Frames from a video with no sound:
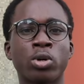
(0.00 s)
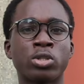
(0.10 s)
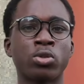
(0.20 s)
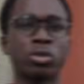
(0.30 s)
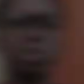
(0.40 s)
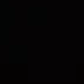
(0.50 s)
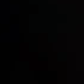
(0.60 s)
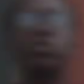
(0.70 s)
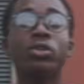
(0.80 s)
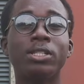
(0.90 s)
questions.
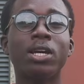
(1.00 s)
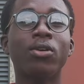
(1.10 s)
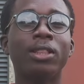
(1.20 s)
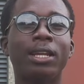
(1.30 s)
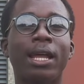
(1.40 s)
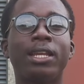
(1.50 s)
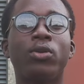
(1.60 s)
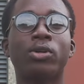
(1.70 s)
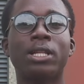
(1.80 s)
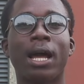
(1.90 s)
So the second thing I
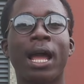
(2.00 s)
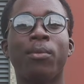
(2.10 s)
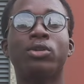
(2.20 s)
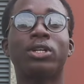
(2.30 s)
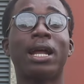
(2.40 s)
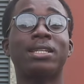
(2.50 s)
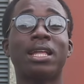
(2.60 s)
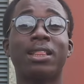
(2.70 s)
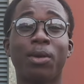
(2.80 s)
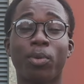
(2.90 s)
did was that I make sure that I
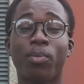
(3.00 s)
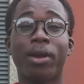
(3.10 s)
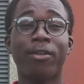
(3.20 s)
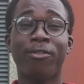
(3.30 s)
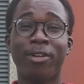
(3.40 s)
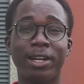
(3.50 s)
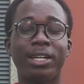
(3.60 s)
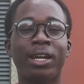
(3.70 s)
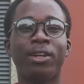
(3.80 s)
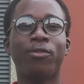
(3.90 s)
started preparing
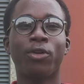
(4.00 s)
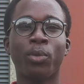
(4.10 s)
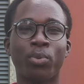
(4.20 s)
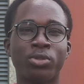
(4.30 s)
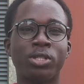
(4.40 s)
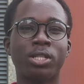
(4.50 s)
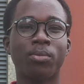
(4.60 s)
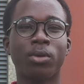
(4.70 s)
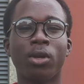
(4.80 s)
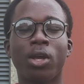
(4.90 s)
very early for the
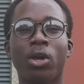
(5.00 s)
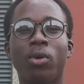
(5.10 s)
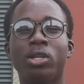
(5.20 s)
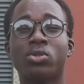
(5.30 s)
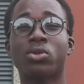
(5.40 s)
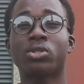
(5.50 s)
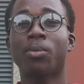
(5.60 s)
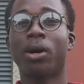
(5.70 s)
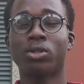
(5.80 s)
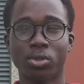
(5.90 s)
Post-UTME. When it was
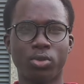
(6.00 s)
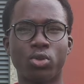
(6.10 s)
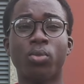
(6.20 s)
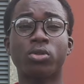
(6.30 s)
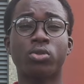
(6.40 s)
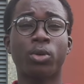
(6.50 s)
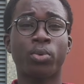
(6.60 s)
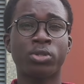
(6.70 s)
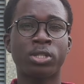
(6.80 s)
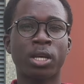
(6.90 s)
about 2 months to the
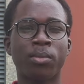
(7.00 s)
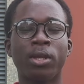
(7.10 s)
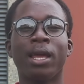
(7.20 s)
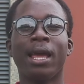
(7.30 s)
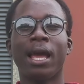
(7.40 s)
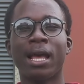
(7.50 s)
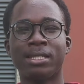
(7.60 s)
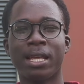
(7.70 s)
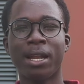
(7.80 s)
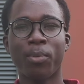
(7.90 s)
Post-UTME, I
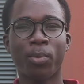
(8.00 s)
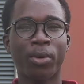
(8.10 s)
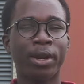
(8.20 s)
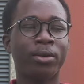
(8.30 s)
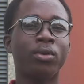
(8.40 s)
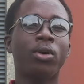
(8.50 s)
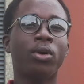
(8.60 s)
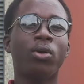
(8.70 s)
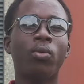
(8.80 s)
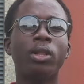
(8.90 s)
started preparing.
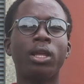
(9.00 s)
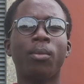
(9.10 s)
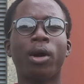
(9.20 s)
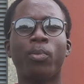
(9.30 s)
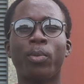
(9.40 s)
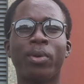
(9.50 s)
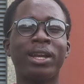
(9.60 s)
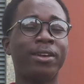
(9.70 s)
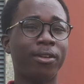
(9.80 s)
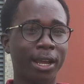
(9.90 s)
One thing about
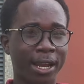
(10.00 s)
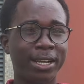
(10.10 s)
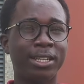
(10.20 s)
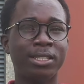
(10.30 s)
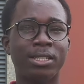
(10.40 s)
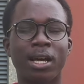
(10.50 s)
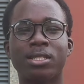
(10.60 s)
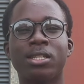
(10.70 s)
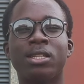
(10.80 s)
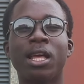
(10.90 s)
preparing early is
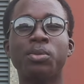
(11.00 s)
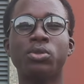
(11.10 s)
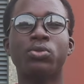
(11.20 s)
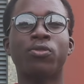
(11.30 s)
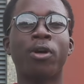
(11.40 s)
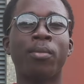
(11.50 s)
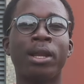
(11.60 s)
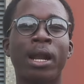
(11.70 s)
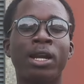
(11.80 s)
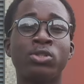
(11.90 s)
that it helps you to
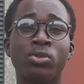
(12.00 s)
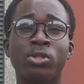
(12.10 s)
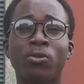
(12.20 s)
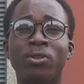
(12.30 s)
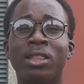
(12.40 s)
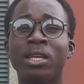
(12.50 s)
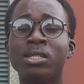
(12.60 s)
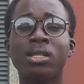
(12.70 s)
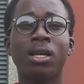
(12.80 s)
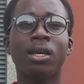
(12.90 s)
familiarize yourself with
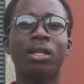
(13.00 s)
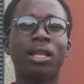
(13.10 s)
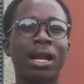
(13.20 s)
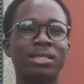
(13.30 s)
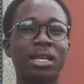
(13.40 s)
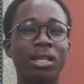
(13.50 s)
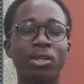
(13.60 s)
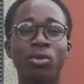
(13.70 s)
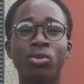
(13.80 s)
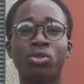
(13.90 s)
things that are
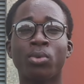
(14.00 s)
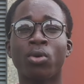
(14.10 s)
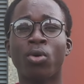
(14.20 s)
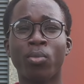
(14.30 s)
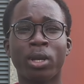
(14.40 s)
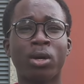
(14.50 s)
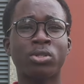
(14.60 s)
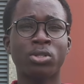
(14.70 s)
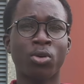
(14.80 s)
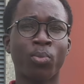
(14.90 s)
certainly going to be coming out
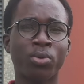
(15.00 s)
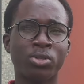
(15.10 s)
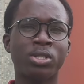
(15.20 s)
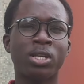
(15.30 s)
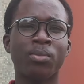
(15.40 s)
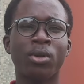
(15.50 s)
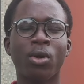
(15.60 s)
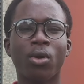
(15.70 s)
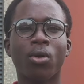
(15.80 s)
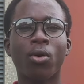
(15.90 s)
in your Post-UTME
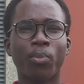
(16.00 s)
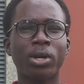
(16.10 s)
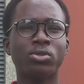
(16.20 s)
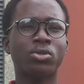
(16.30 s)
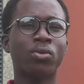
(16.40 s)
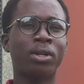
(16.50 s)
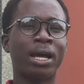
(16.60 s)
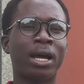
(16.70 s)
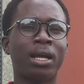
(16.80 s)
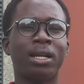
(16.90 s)
compared to someone
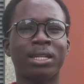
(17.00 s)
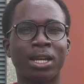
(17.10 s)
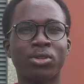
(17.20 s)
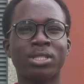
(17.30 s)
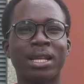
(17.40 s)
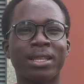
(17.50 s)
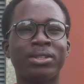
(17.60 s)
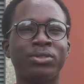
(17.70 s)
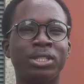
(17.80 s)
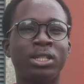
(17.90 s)
that just
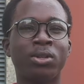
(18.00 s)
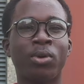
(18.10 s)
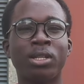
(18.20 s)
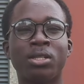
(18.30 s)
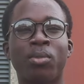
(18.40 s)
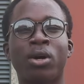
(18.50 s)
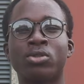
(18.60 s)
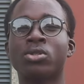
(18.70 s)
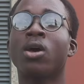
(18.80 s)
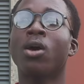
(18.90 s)
started reading when it's
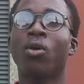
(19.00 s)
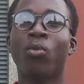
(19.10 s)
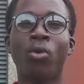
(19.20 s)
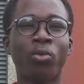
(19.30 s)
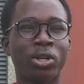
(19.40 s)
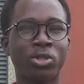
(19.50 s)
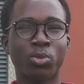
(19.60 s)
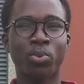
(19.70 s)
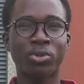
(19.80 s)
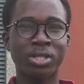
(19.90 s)
about 1 week to
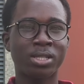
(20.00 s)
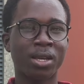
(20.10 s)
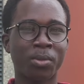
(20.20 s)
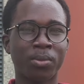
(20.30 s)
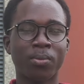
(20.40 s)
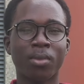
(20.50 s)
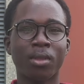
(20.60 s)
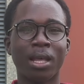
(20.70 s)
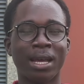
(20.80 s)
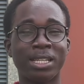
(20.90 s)
Post-UTME
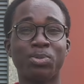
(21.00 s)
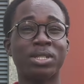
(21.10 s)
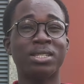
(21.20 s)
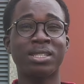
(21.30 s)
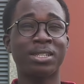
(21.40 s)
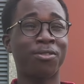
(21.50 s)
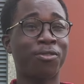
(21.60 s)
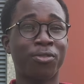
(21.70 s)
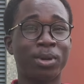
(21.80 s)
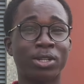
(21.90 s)
and this person is a
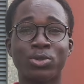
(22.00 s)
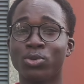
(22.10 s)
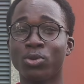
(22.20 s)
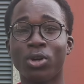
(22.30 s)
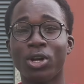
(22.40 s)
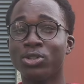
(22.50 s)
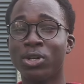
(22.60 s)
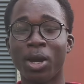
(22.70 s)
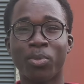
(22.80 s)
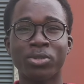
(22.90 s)
freshman to
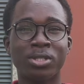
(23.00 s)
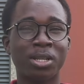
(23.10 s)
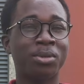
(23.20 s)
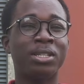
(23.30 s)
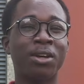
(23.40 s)
UI Post-UTME.